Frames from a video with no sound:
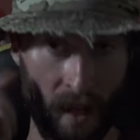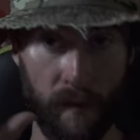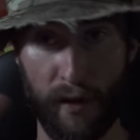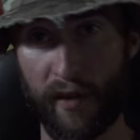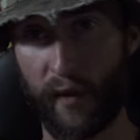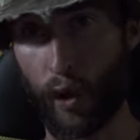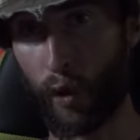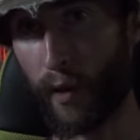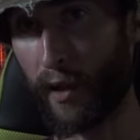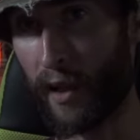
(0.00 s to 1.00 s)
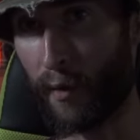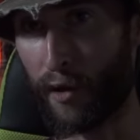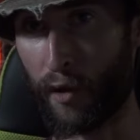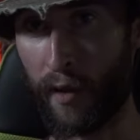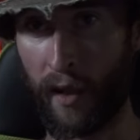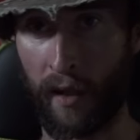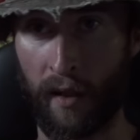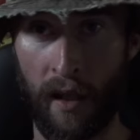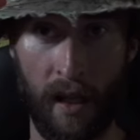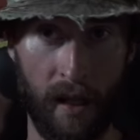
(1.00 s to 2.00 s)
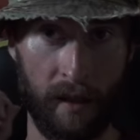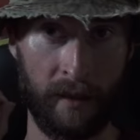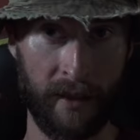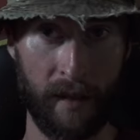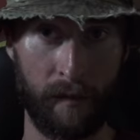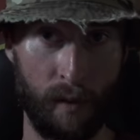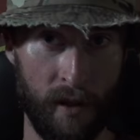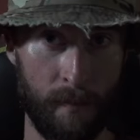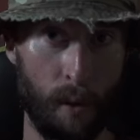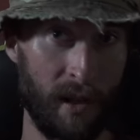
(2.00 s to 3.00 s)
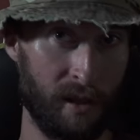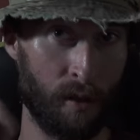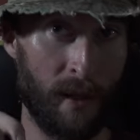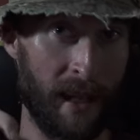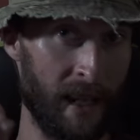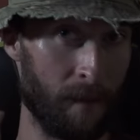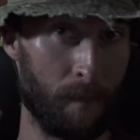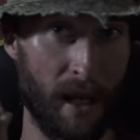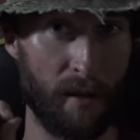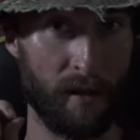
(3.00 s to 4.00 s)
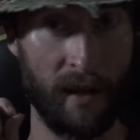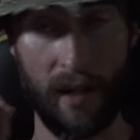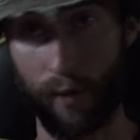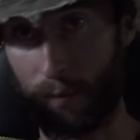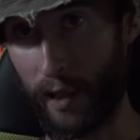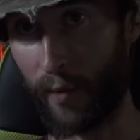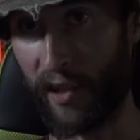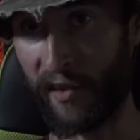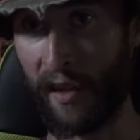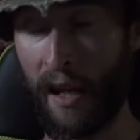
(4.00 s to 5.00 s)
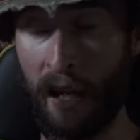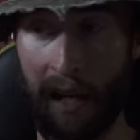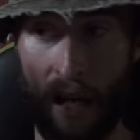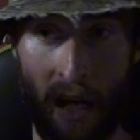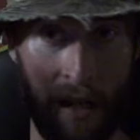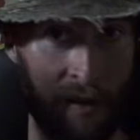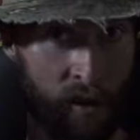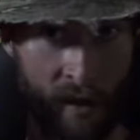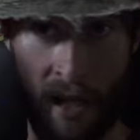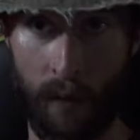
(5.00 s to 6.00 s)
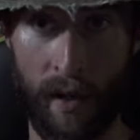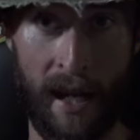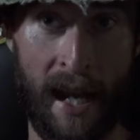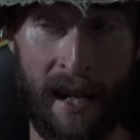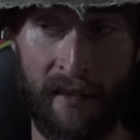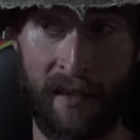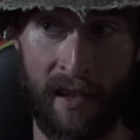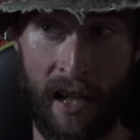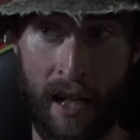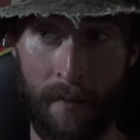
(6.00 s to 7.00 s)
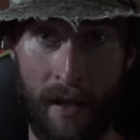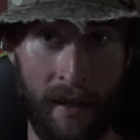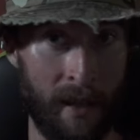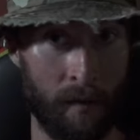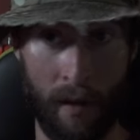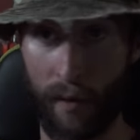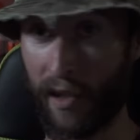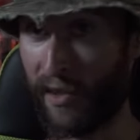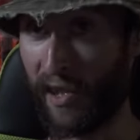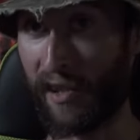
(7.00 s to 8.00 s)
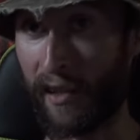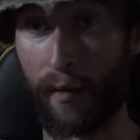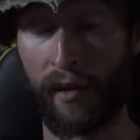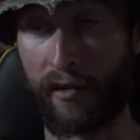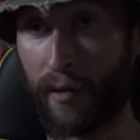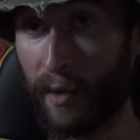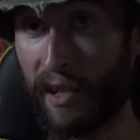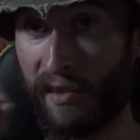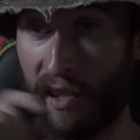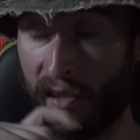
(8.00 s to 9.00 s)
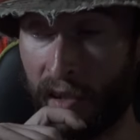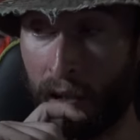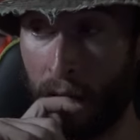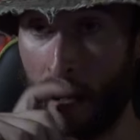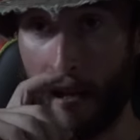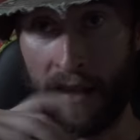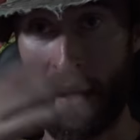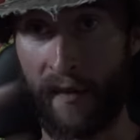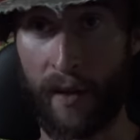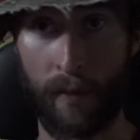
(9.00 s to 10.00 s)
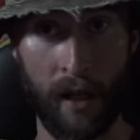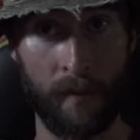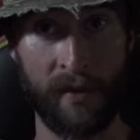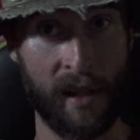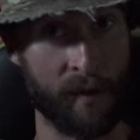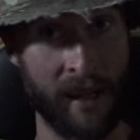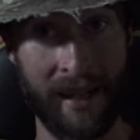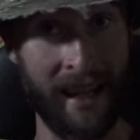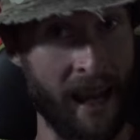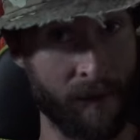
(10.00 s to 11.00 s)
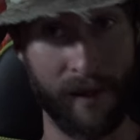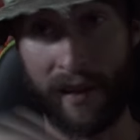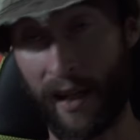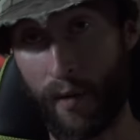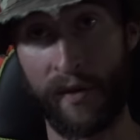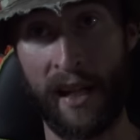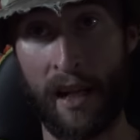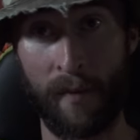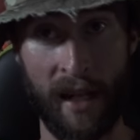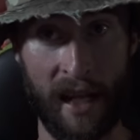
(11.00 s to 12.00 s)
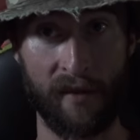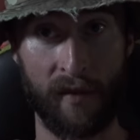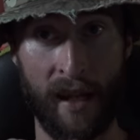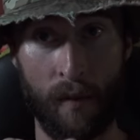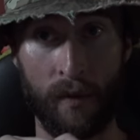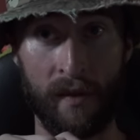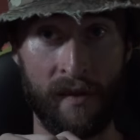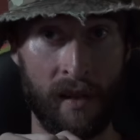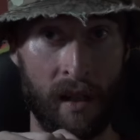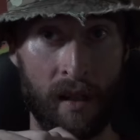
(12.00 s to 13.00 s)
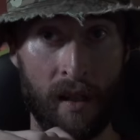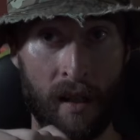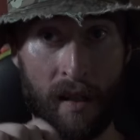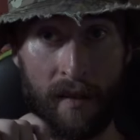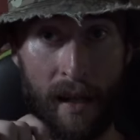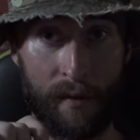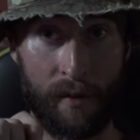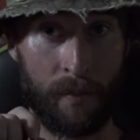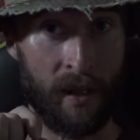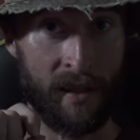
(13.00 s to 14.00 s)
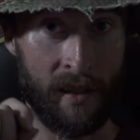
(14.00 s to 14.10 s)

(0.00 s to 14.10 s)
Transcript: For those of you who are wondering, I was shooting Elite Force .28 biodegradable BBs. It's just kind of what I had at the time, and they were consistent. They were extremely consistent. Didn't have any problems, and I was hitting everything I was aiming at, so that was a plus.